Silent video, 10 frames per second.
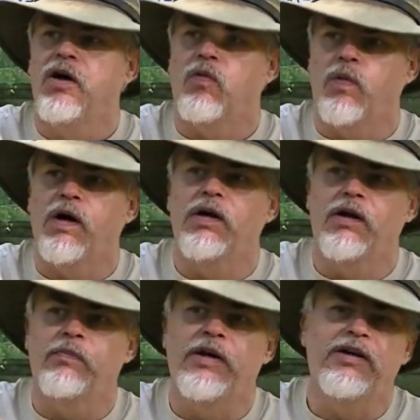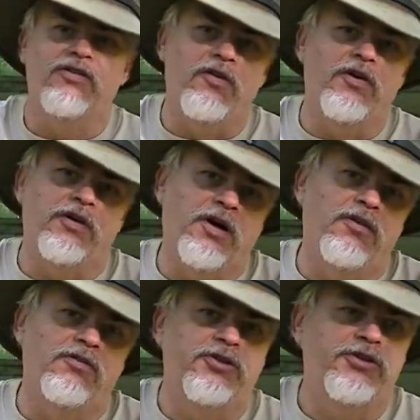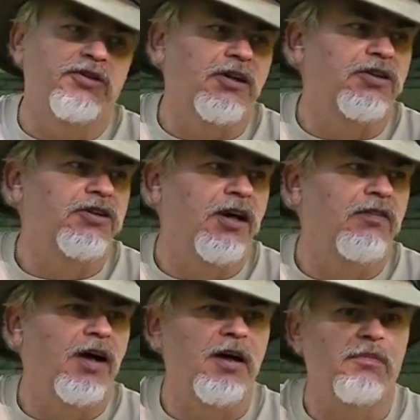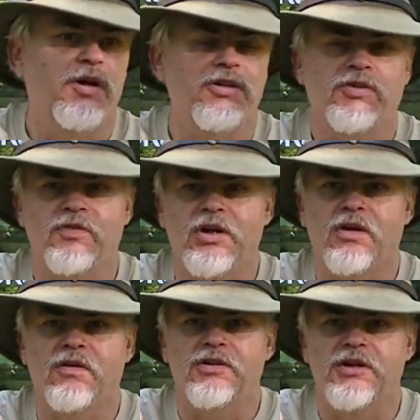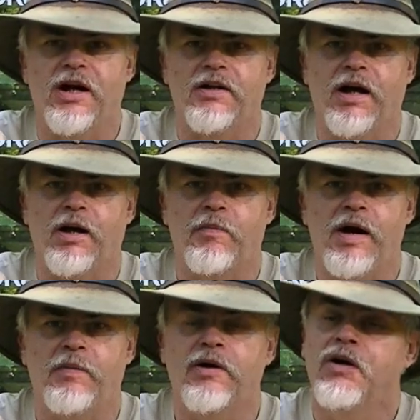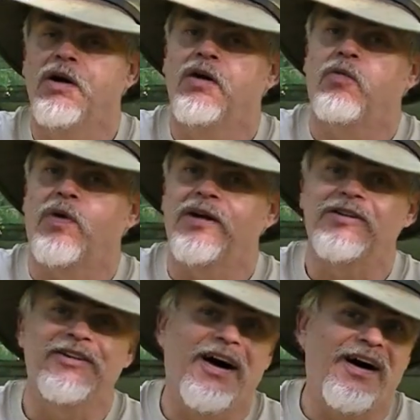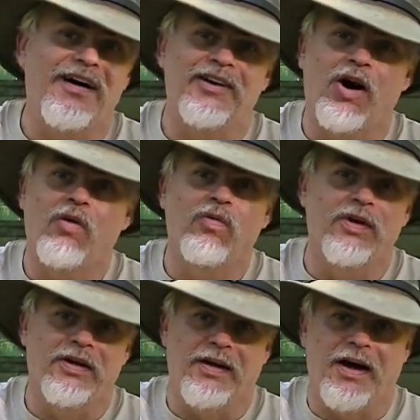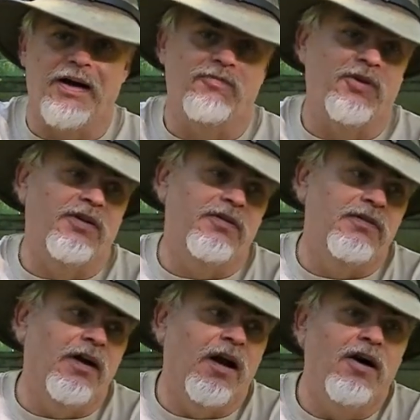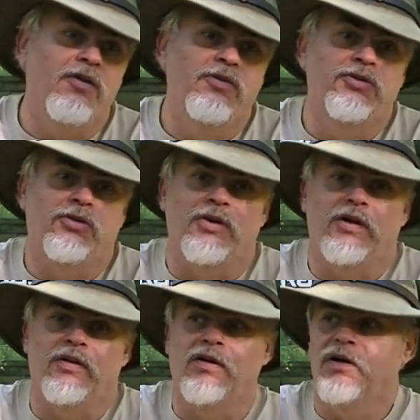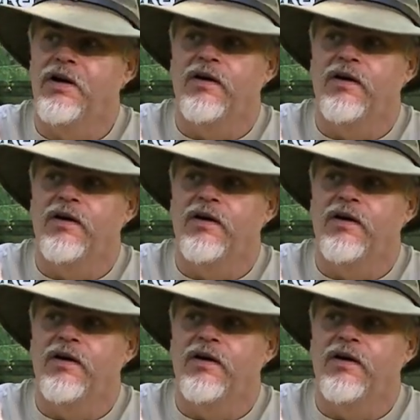Well, it'll be during those 6, 7, 8 months of the year in South Alabama when it's not cold at night, where the lows are in the